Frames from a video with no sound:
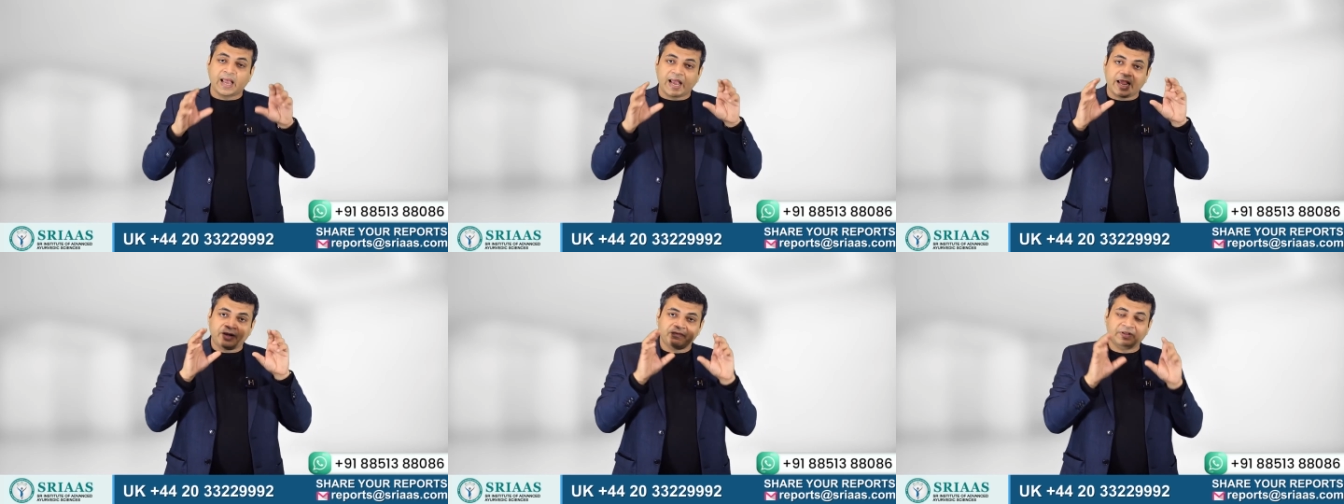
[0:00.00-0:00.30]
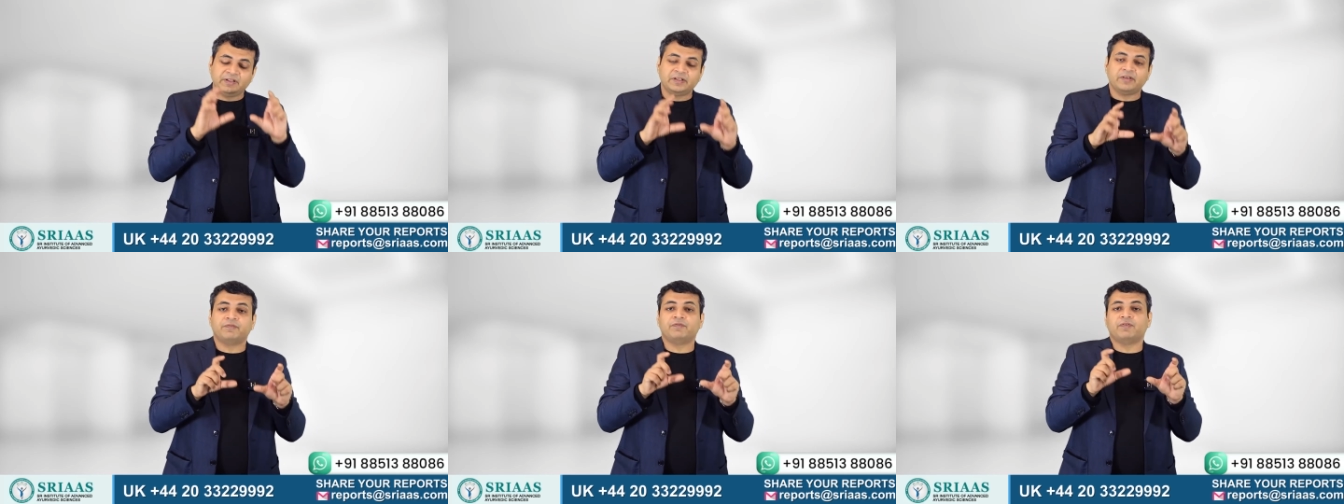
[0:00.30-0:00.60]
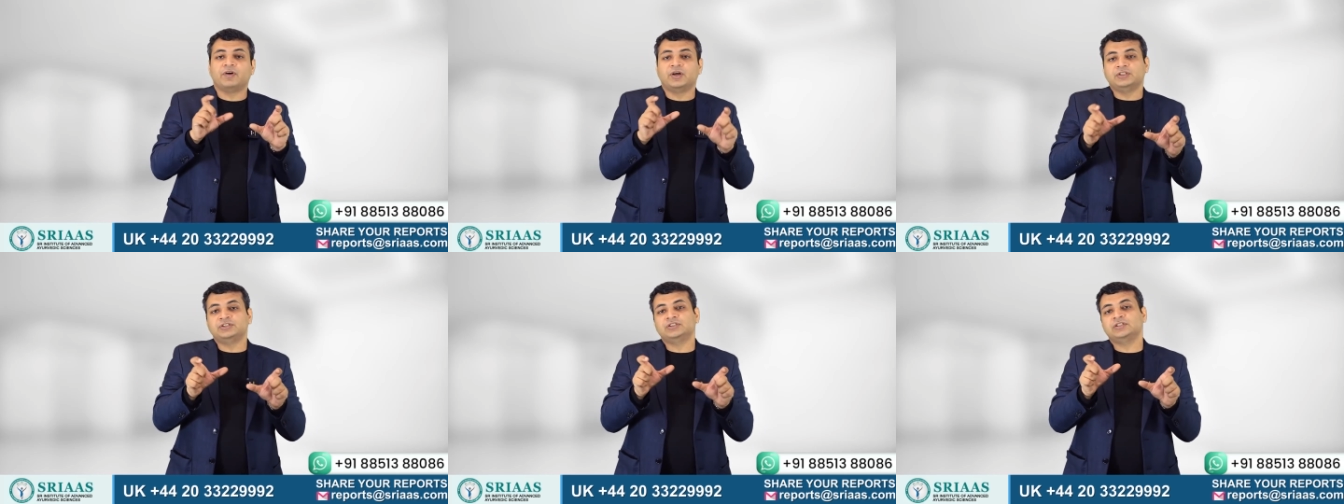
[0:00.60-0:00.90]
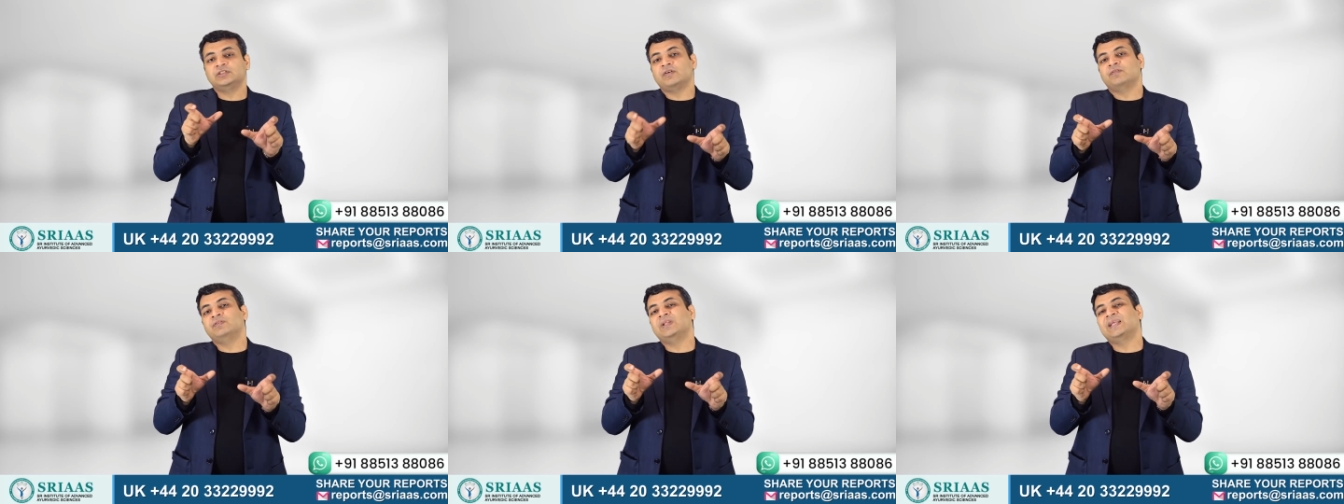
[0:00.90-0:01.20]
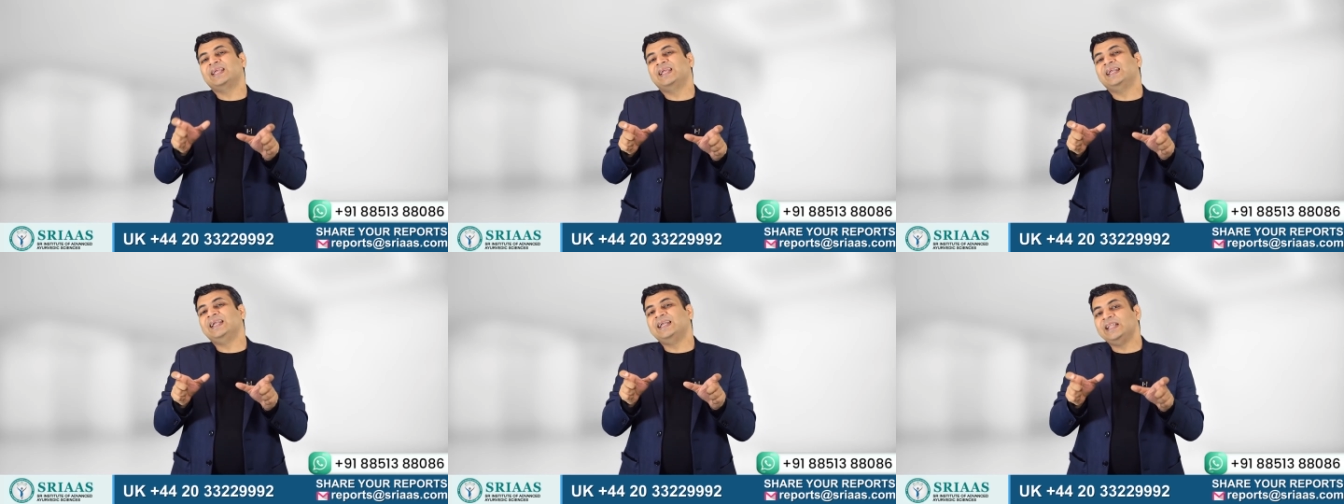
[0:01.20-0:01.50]
And when the function of
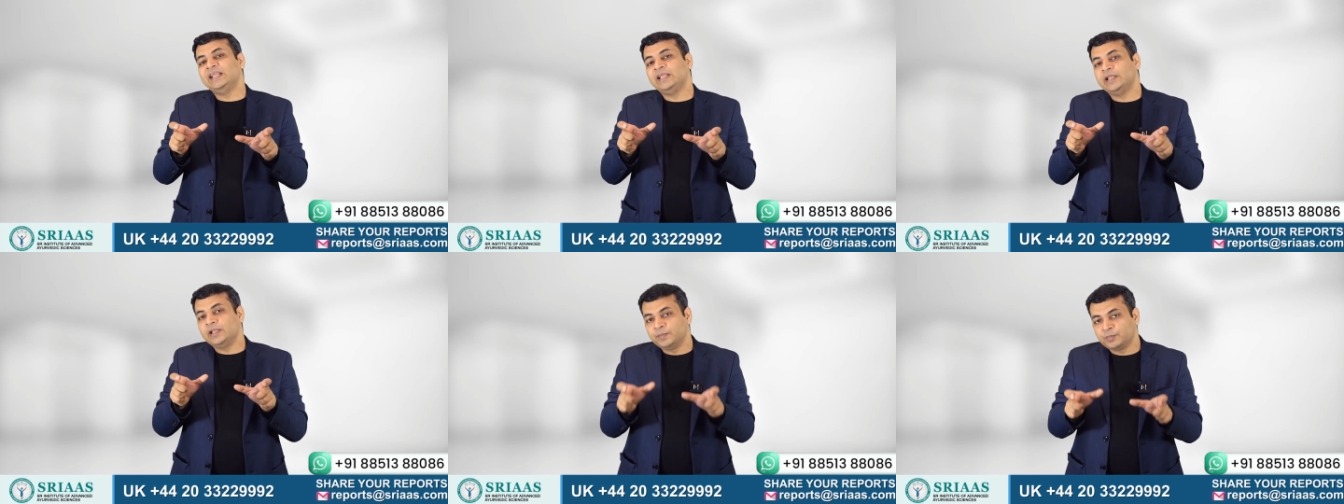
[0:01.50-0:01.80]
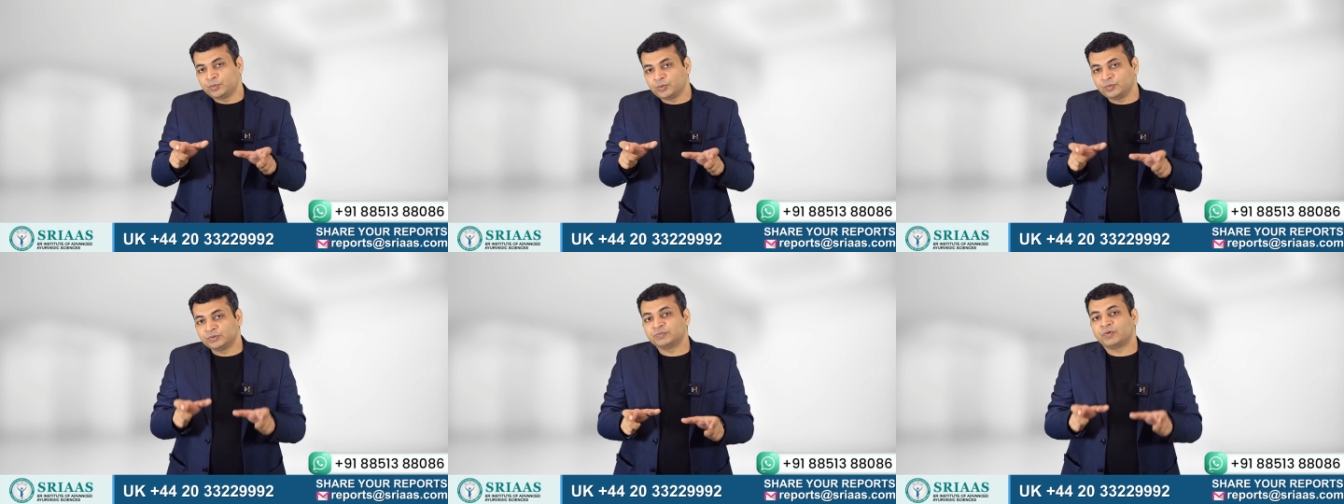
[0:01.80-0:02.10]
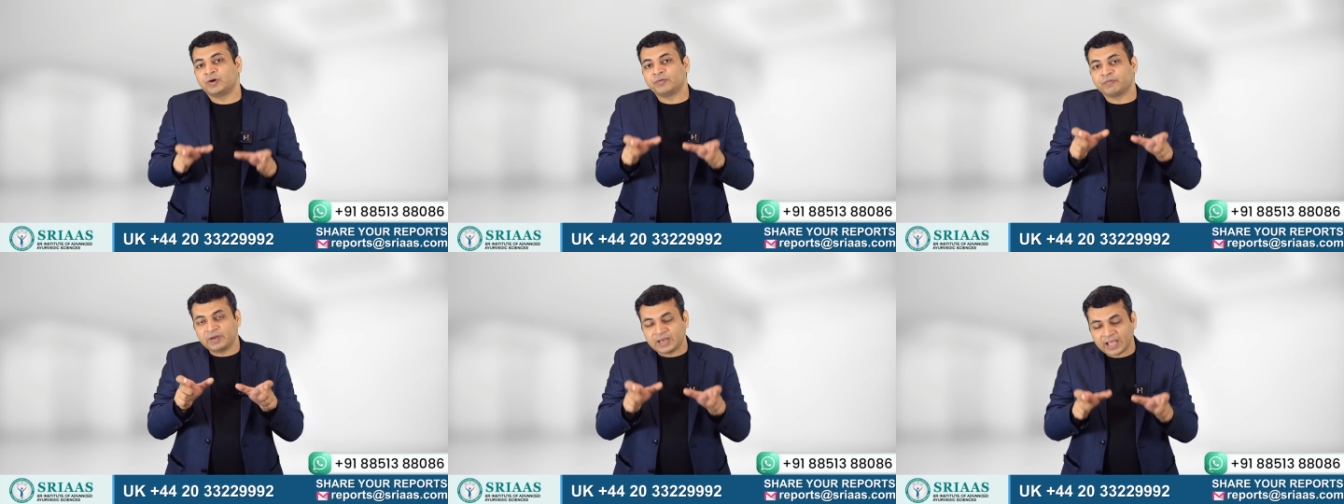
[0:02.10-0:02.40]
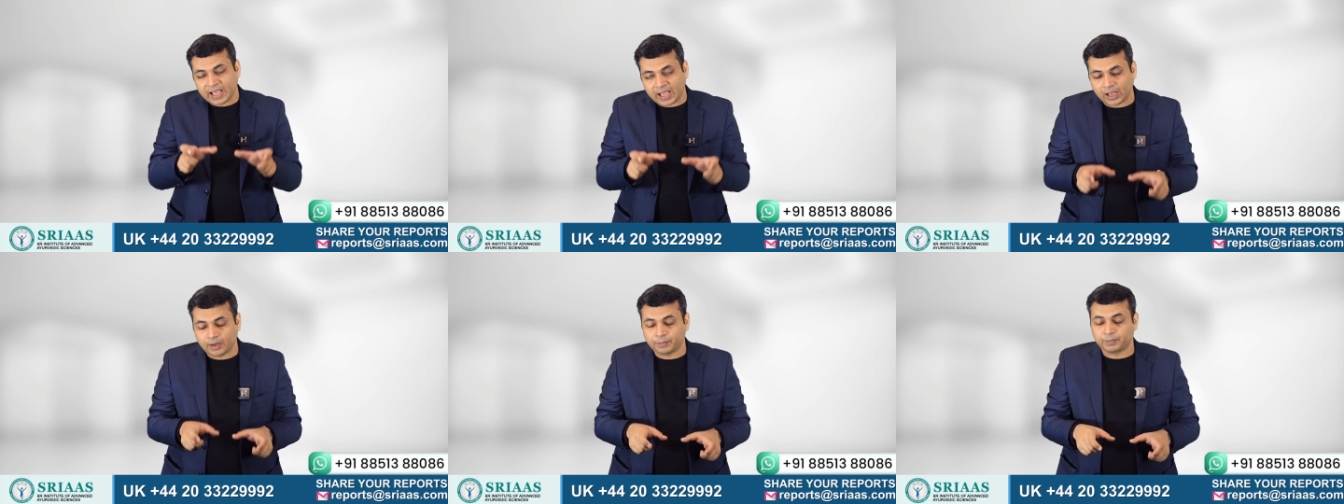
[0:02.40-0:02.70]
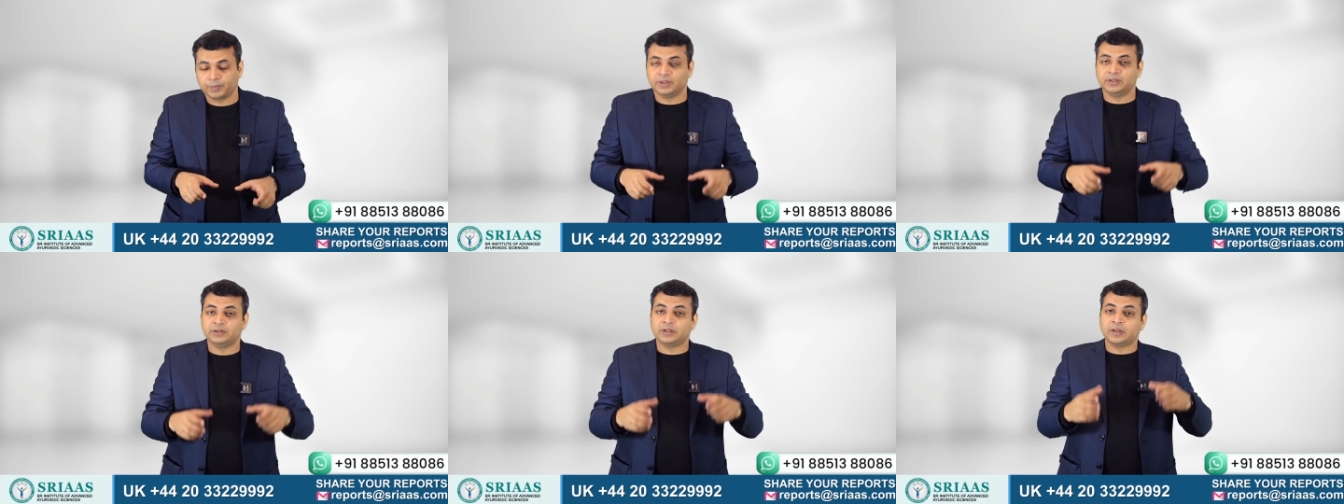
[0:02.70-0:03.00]
the kidney improves, what will
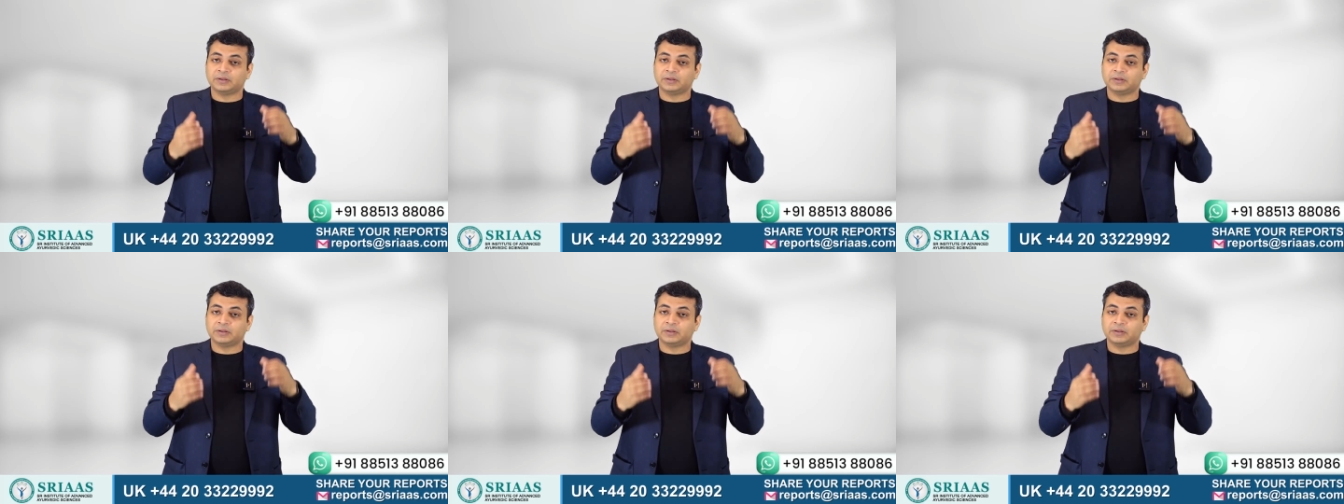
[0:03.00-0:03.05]
happen?